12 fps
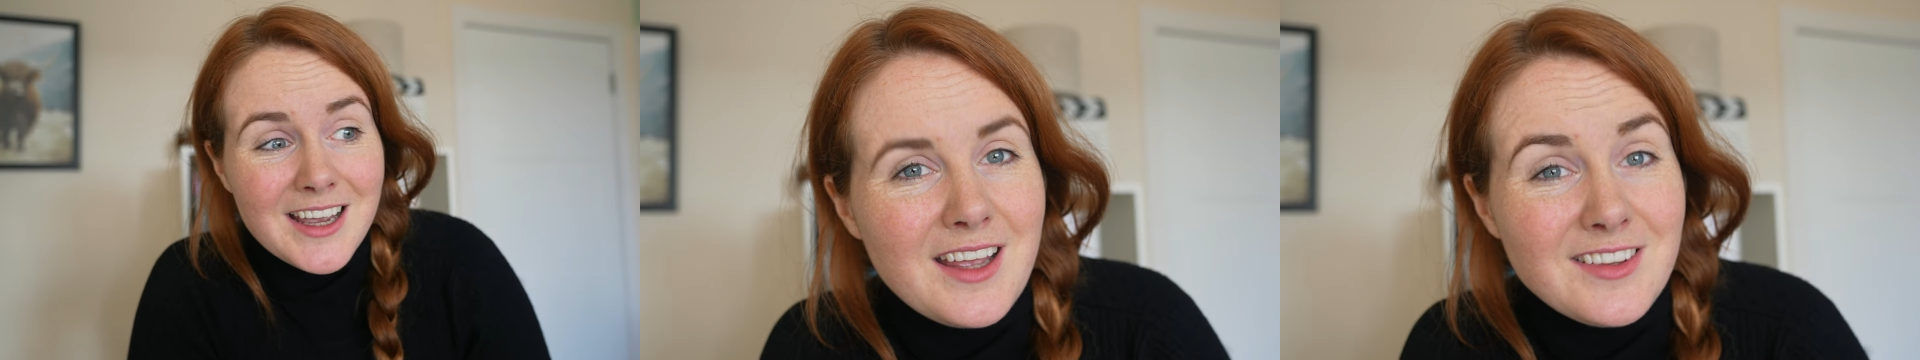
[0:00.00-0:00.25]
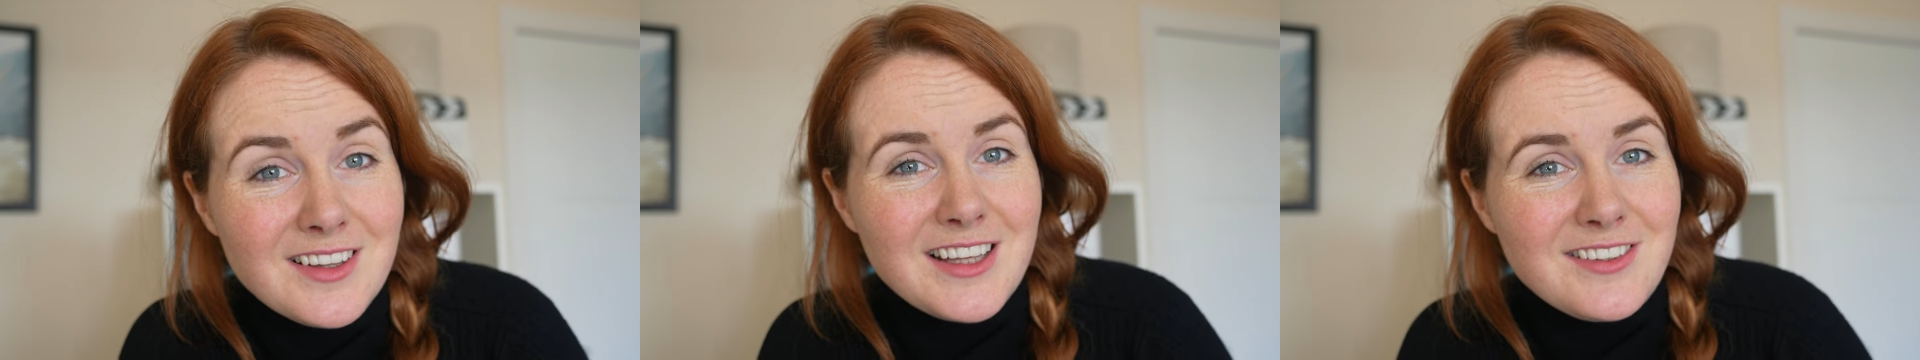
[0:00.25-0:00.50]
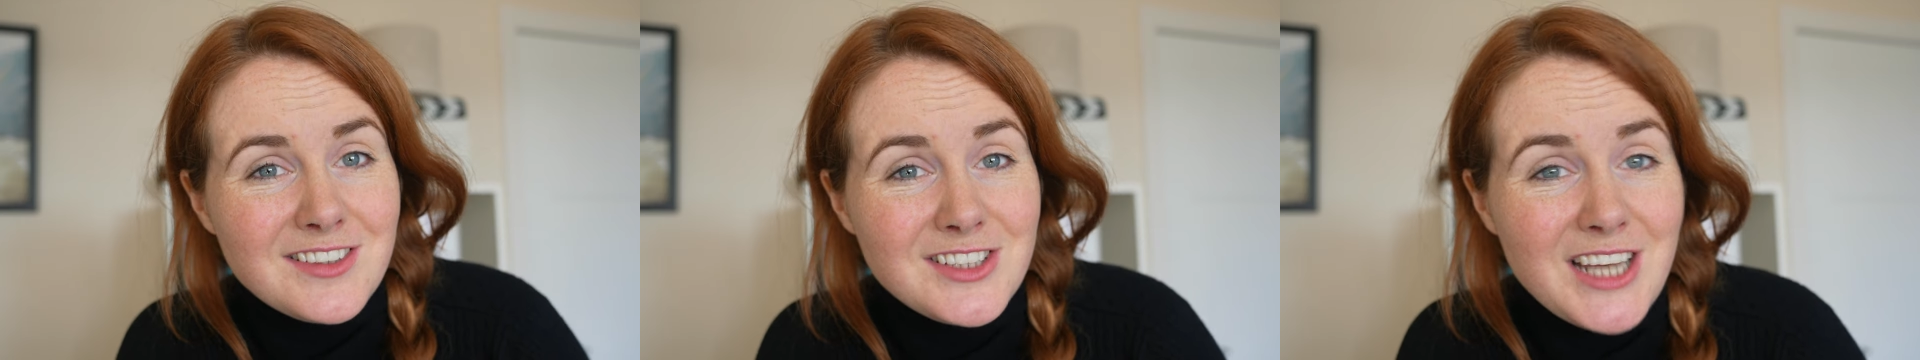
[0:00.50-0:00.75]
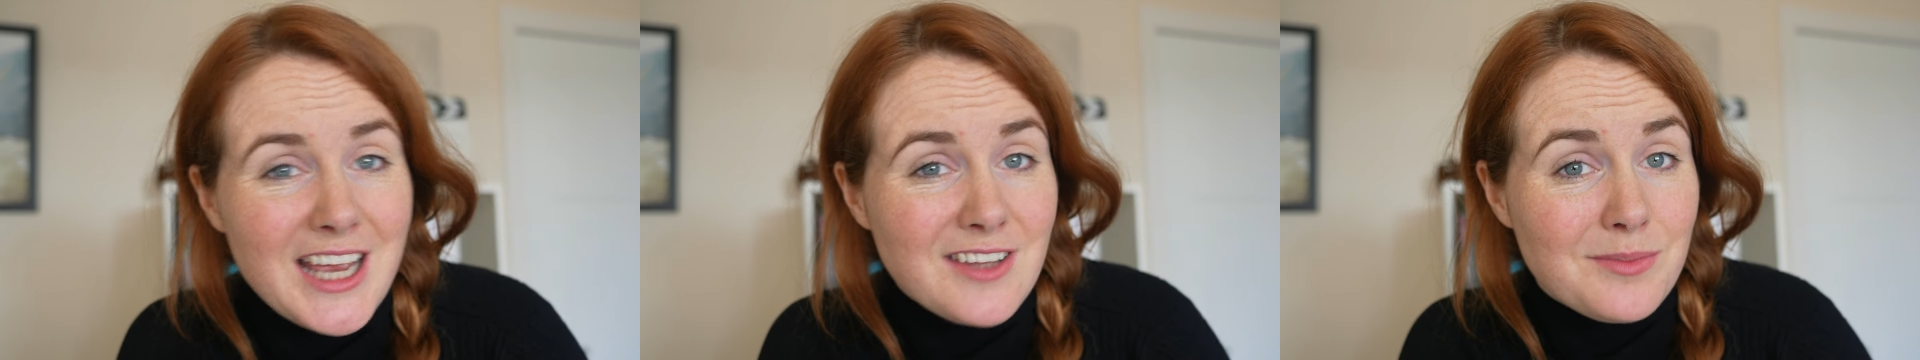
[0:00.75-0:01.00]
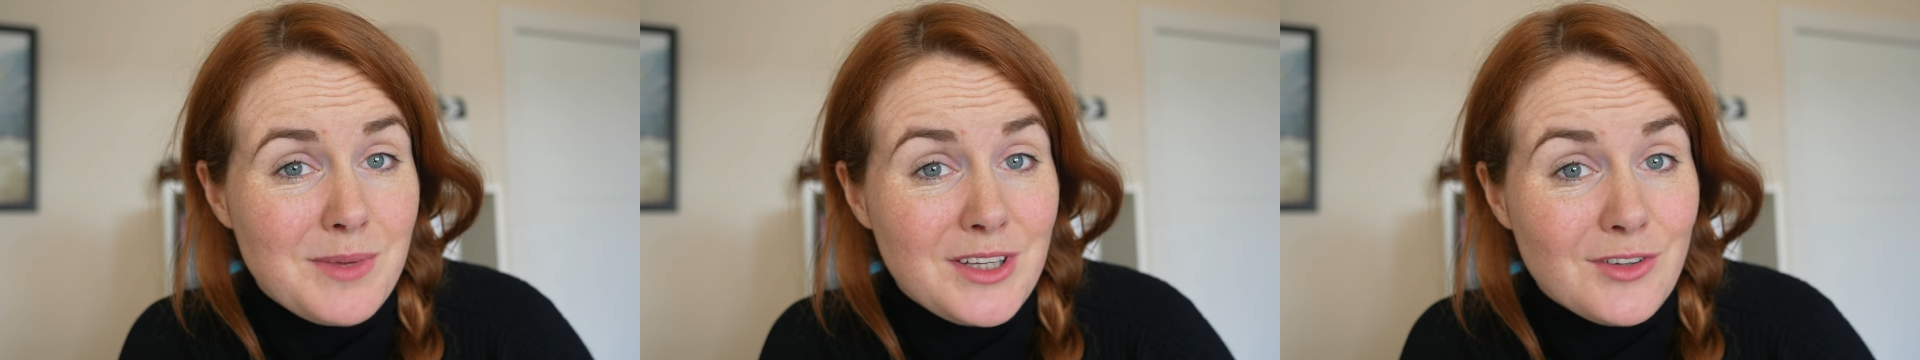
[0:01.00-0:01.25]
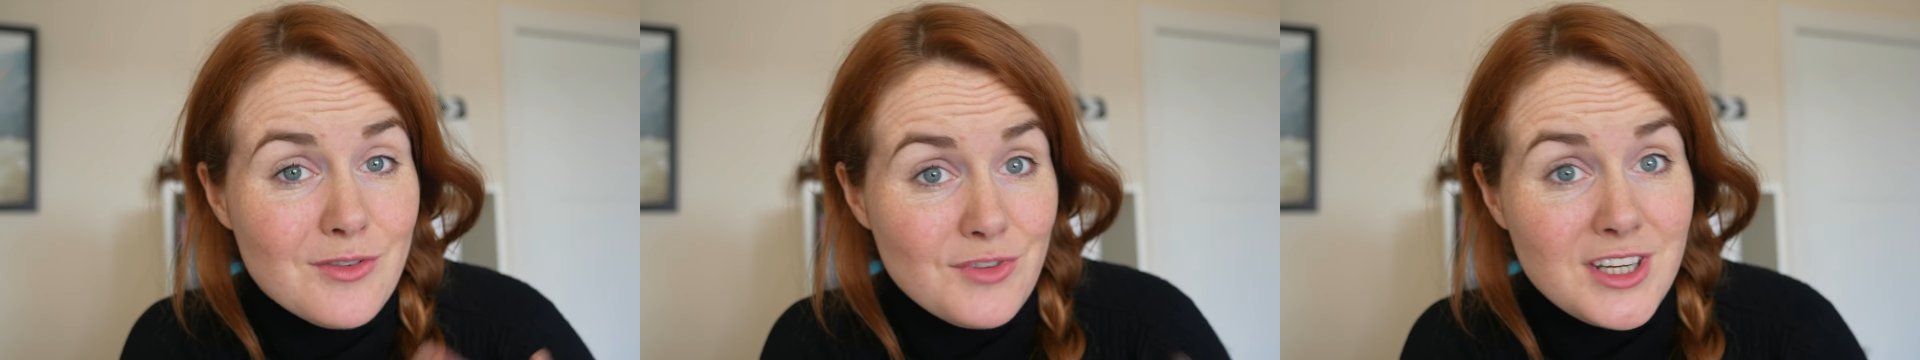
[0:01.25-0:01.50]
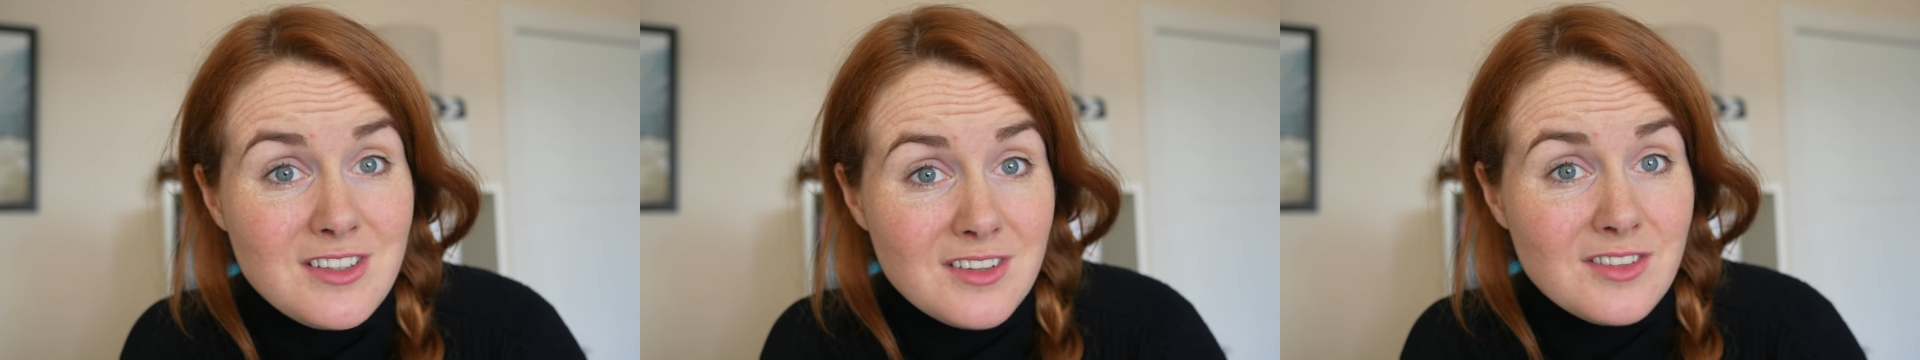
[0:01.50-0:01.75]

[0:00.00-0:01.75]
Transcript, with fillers: In the lesson she asked me to read